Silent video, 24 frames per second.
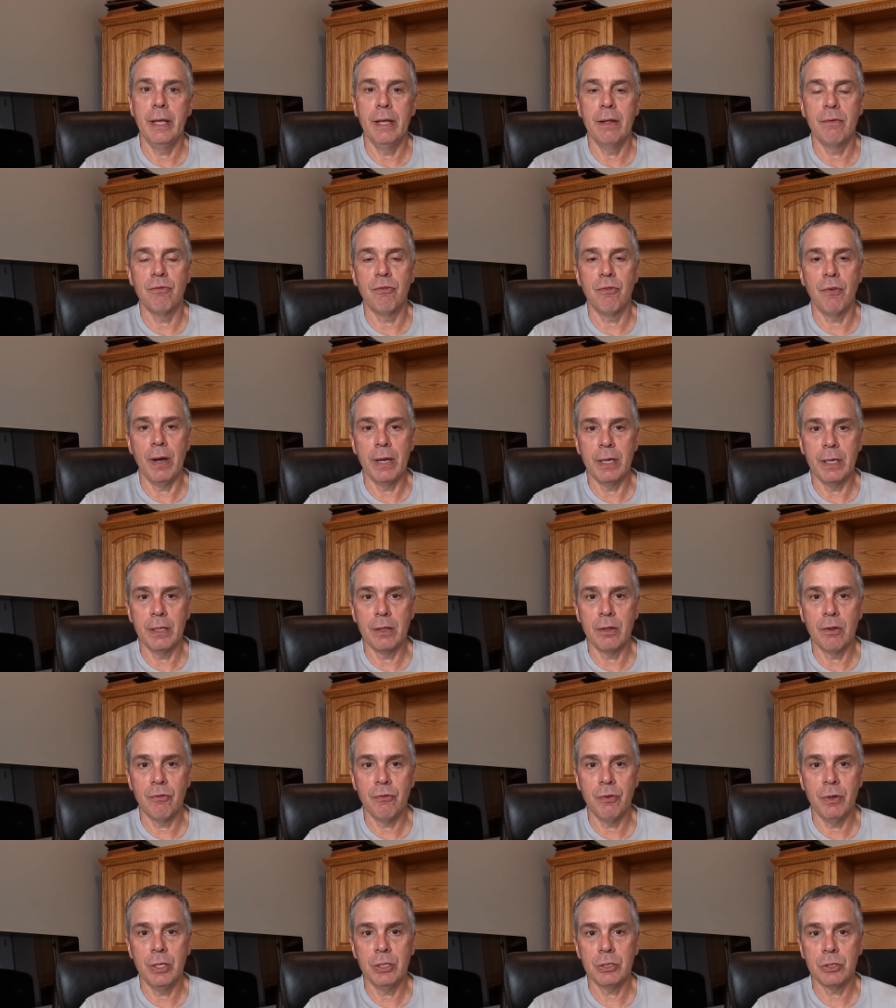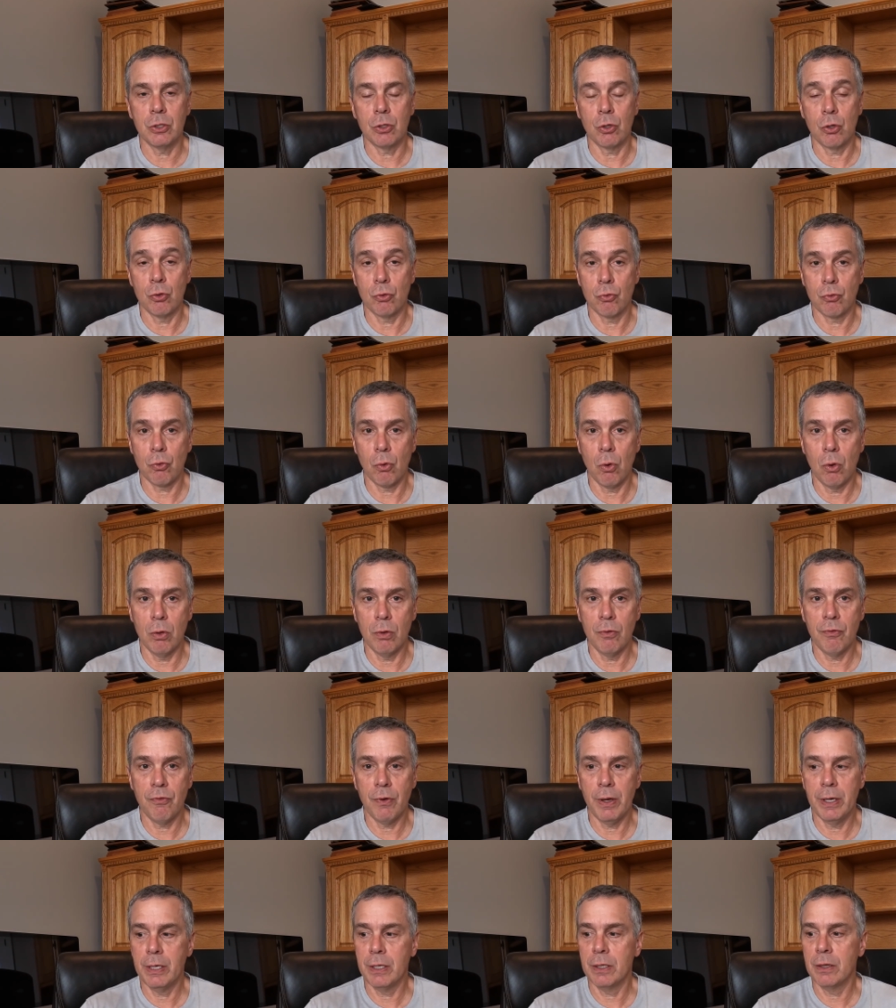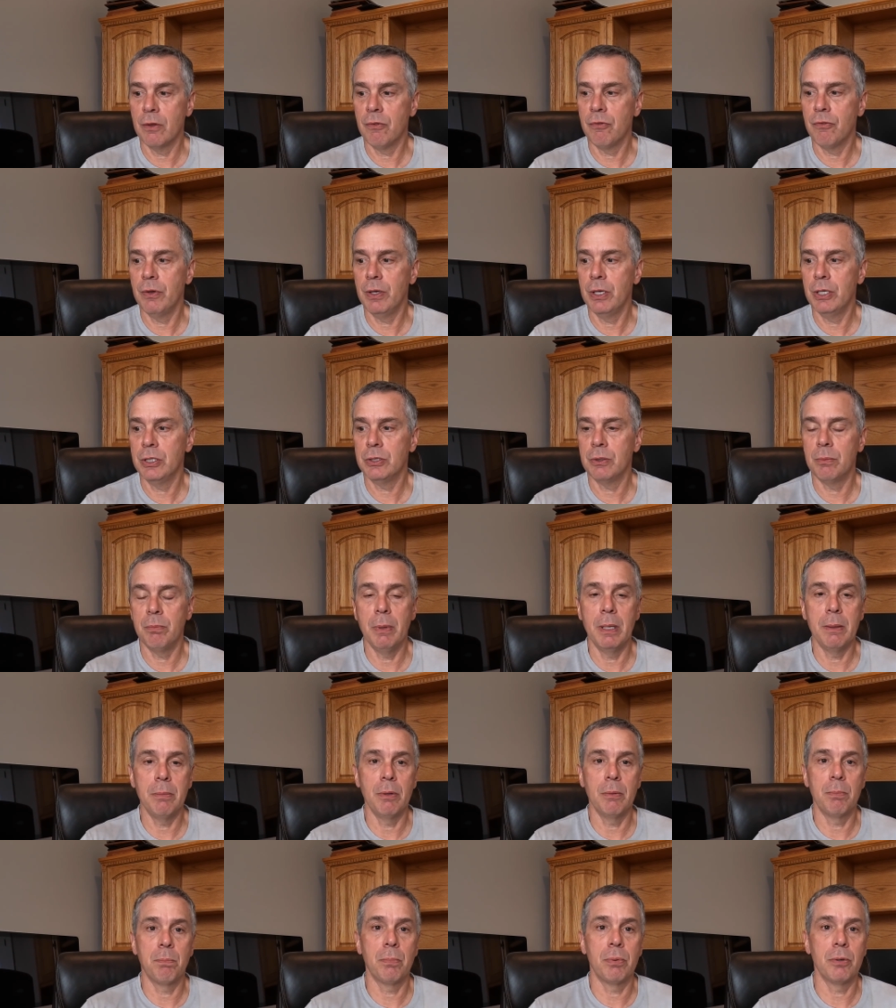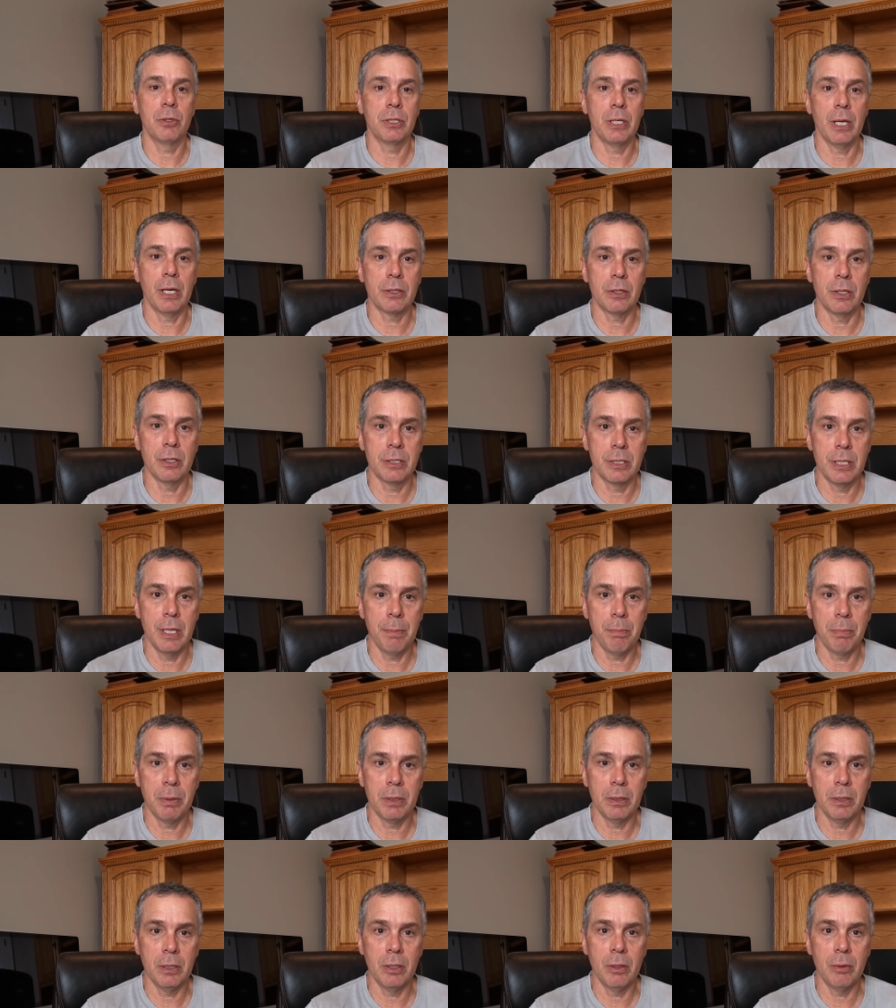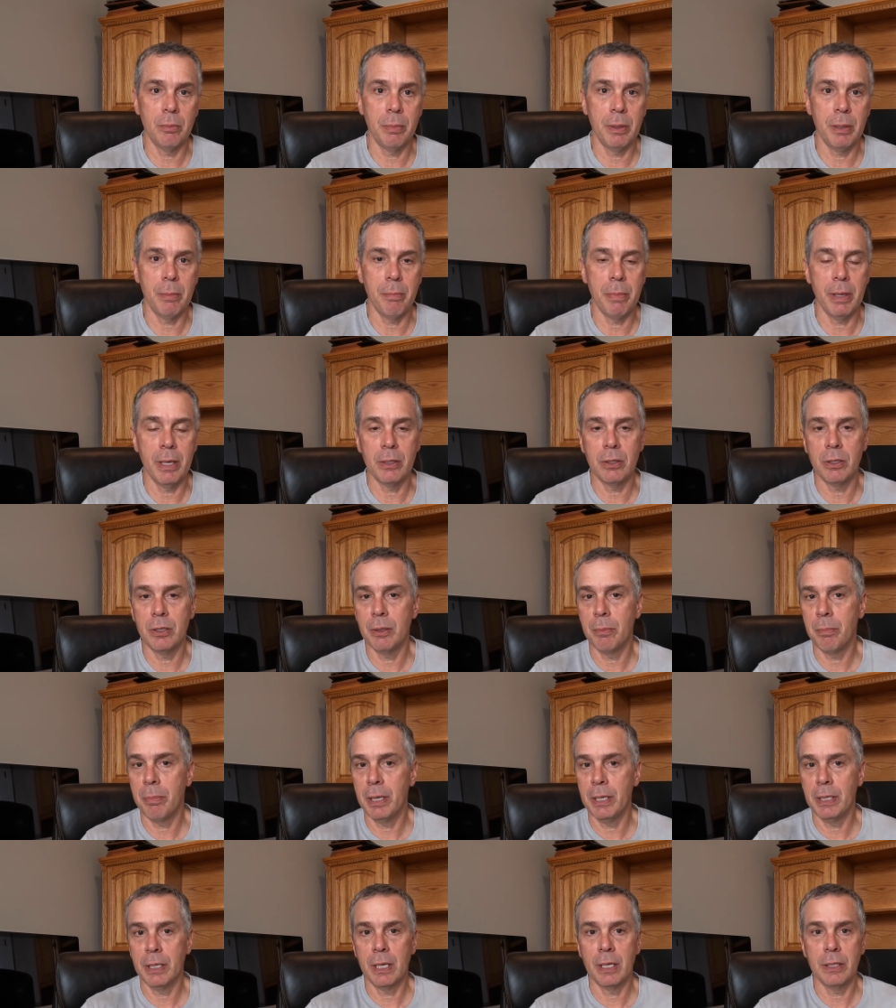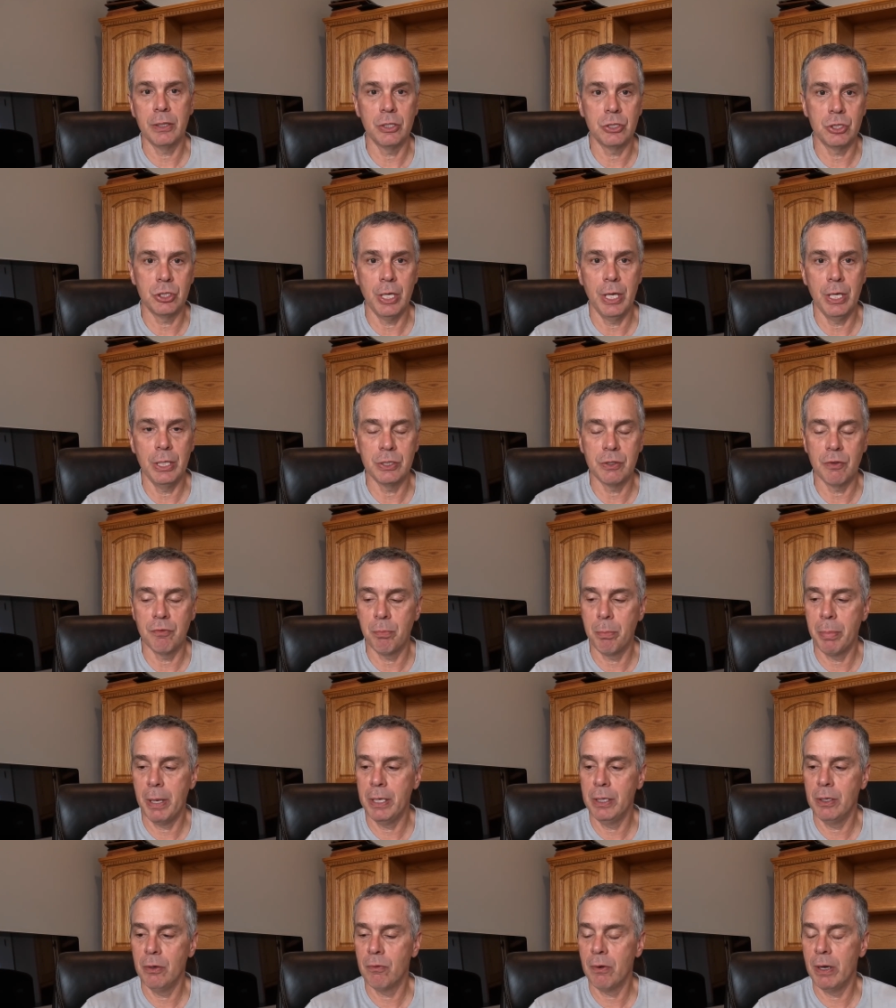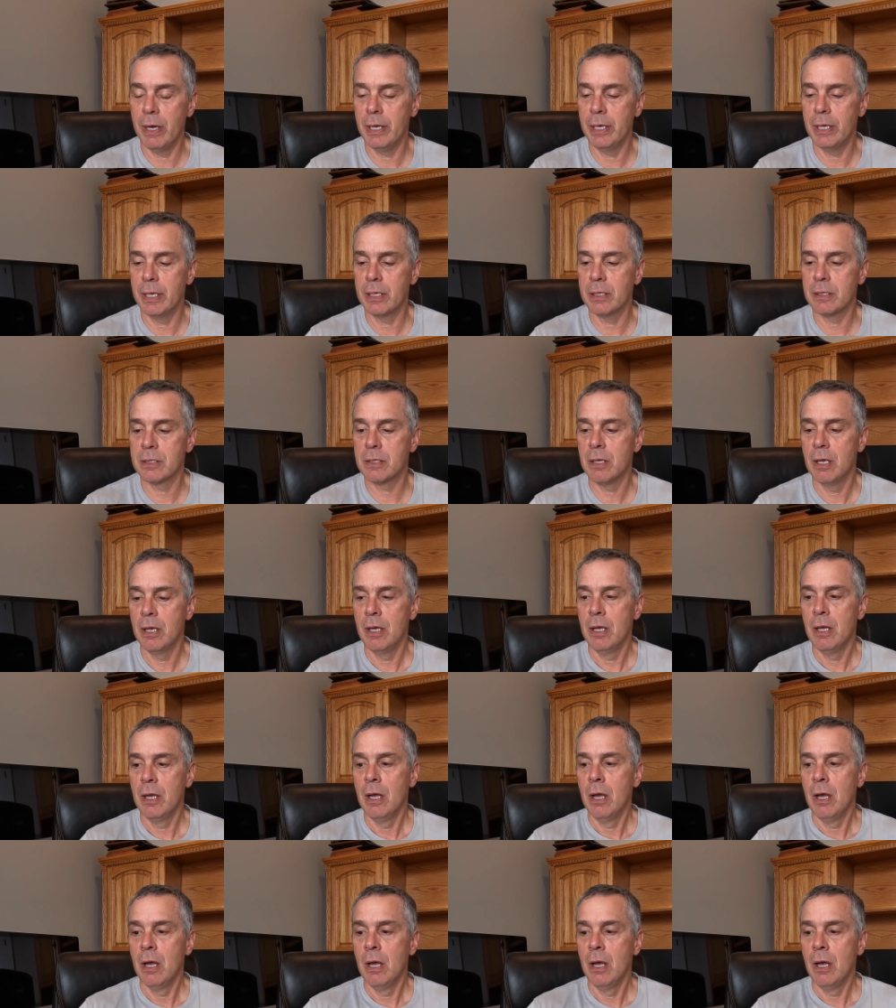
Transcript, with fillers: in fighting the fish and control fighting the fish and maybe protect the tippet a little bit better depending on the change of penny ratings.